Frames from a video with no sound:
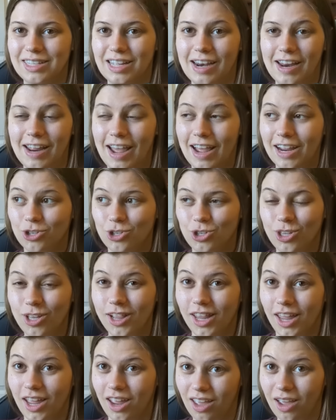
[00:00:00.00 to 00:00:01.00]
and I actually
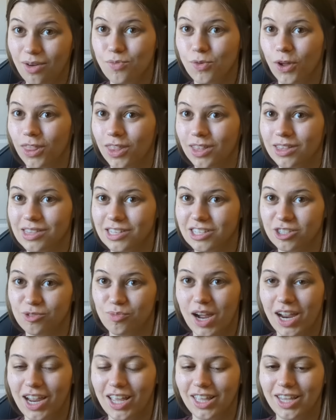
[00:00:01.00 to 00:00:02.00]
like it more than the
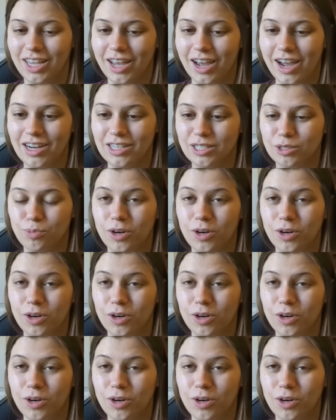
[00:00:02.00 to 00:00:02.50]
smiley guys.